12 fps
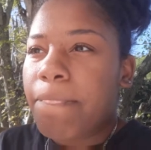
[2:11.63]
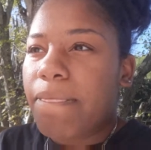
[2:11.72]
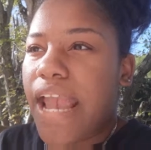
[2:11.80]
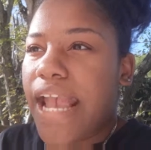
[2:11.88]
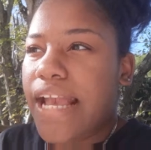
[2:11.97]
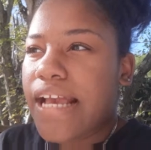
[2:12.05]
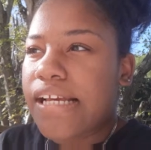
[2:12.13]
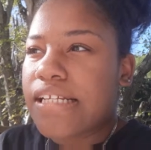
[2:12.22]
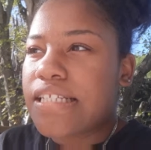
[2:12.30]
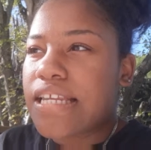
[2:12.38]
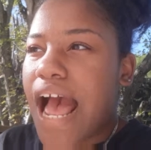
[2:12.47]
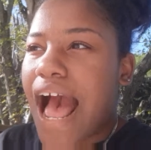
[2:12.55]

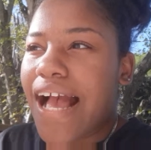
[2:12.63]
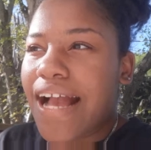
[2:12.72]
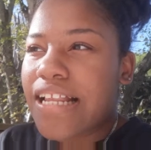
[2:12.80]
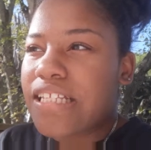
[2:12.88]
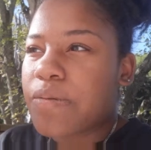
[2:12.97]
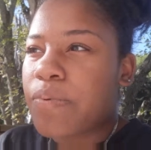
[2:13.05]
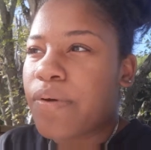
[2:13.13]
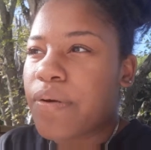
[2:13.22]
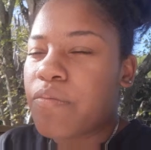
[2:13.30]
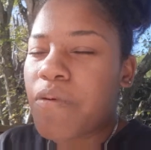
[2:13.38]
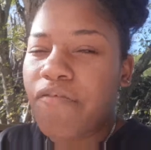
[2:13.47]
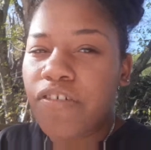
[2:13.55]
And I got to the point
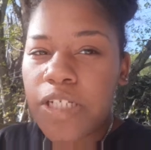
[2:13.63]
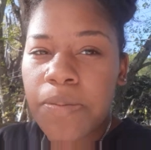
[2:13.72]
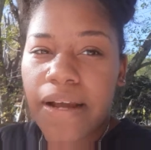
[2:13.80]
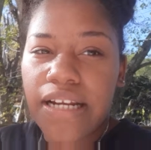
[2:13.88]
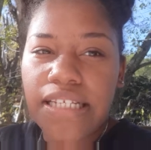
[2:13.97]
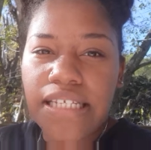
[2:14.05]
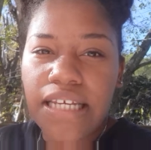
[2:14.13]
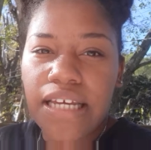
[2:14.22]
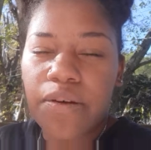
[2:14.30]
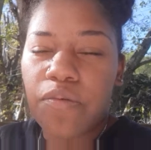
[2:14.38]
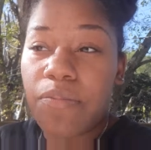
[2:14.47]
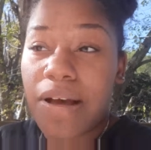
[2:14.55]
with my first
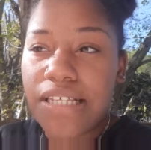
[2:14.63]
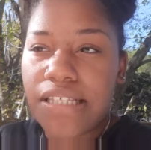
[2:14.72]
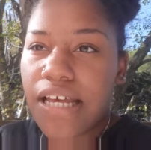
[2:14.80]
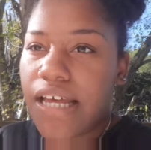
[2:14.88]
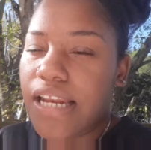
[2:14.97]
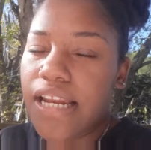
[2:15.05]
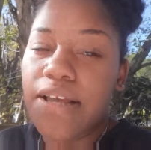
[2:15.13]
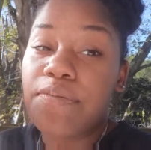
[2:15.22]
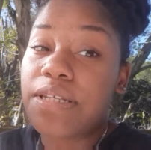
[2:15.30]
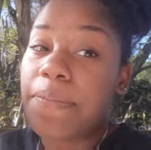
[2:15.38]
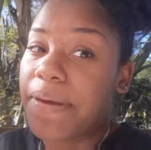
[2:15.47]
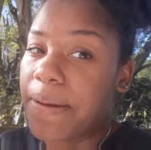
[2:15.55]
pregnancy with my son, and he
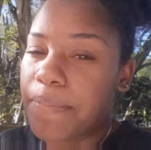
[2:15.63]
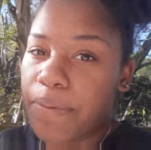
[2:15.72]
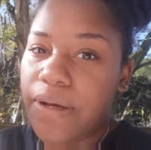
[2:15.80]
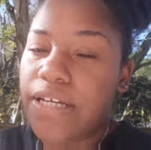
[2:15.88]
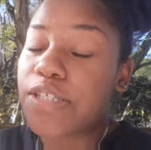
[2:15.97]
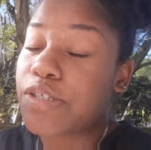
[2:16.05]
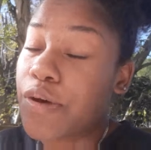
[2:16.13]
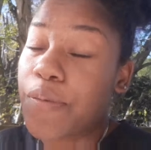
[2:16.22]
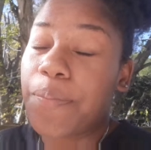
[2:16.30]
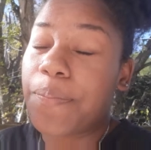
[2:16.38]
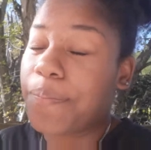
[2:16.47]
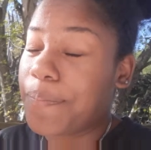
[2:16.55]
was a big boy, so
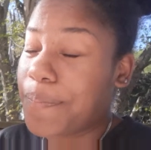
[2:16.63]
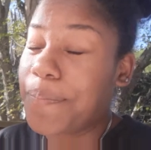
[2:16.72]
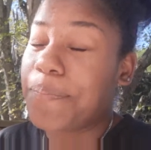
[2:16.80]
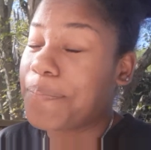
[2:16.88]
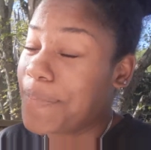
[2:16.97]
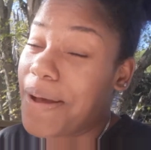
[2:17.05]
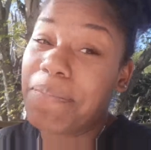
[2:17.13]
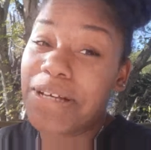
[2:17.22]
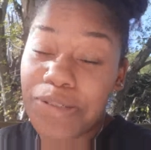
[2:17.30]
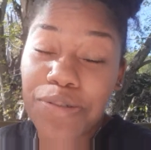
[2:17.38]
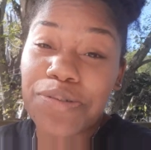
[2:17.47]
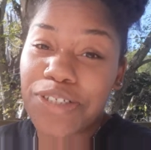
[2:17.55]
my
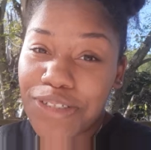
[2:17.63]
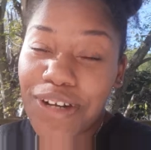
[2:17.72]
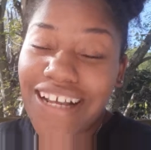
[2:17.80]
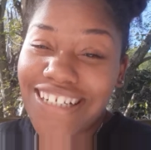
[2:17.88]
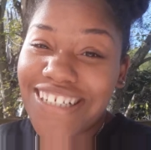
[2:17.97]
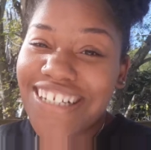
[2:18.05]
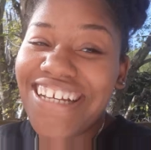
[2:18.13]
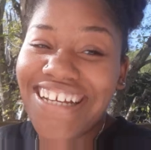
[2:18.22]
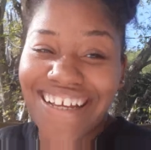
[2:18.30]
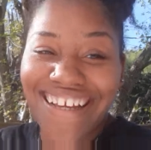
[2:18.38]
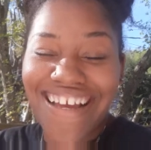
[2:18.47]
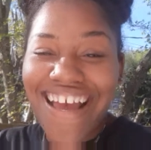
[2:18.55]
muscles were stretched.
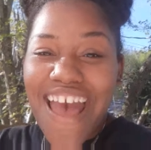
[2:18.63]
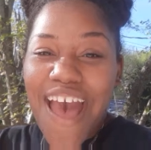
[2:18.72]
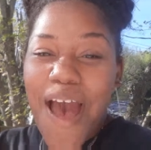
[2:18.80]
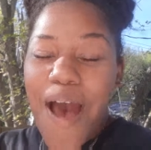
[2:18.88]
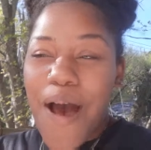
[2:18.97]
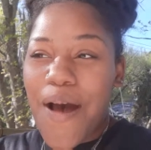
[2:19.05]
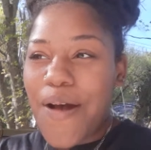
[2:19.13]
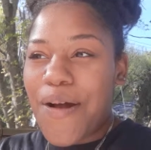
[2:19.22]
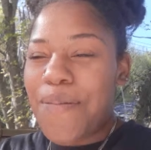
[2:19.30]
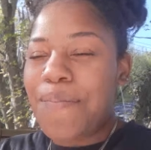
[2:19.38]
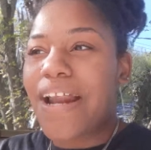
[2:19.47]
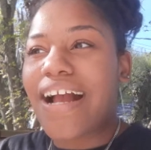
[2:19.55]

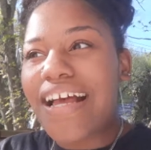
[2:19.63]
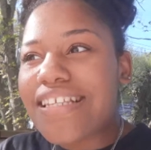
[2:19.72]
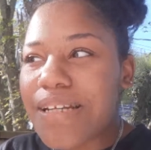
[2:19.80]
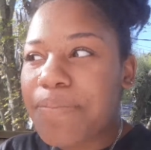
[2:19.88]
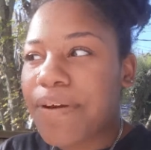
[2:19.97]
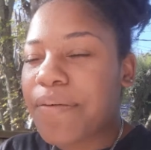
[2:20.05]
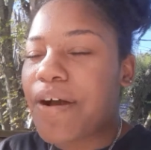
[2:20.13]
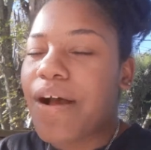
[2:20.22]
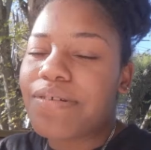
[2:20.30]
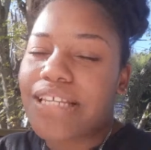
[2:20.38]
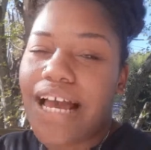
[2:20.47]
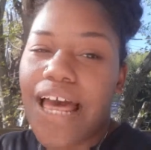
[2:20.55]
But I got to the point where I
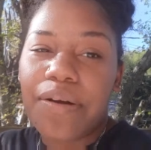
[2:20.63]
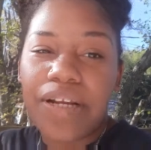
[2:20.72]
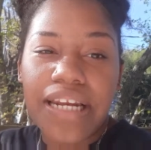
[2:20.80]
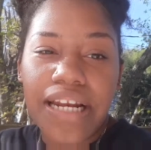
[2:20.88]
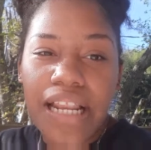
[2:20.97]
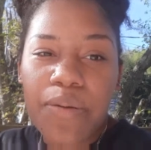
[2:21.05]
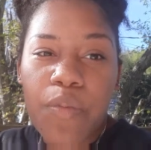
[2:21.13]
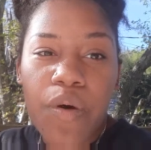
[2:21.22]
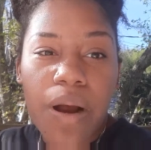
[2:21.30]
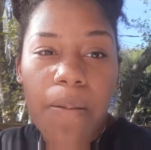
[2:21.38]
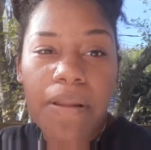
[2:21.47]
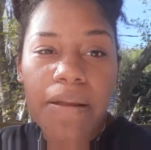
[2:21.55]
was like, I don't need it
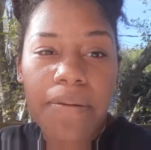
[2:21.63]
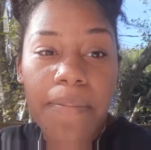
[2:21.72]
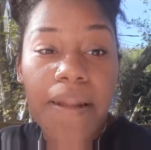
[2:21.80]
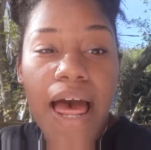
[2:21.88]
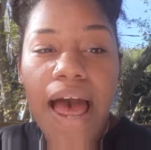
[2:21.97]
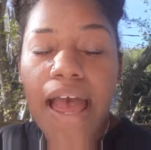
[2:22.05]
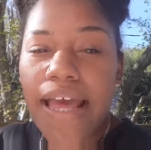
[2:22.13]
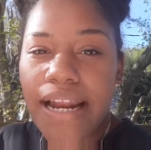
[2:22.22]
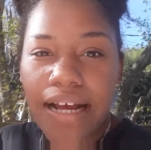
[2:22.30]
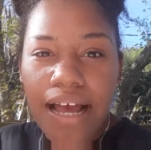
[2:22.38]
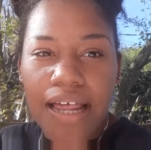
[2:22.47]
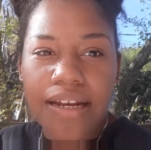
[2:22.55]
anymore, blah, blah, blah. And
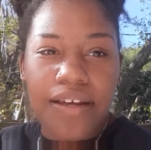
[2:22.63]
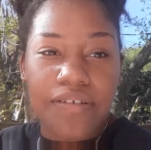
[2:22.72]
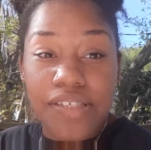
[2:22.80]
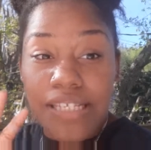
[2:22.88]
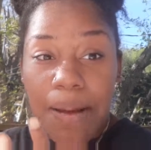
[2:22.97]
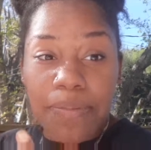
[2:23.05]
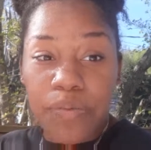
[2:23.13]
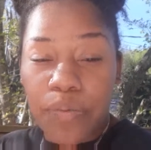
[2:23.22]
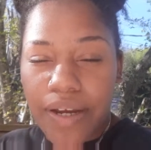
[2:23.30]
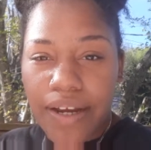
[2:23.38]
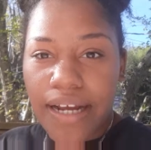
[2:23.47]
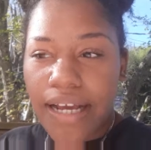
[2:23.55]
I kind of stopped
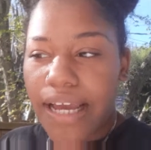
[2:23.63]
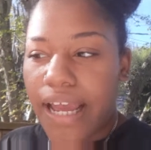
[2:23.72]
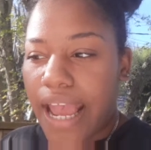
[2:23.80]
wearing it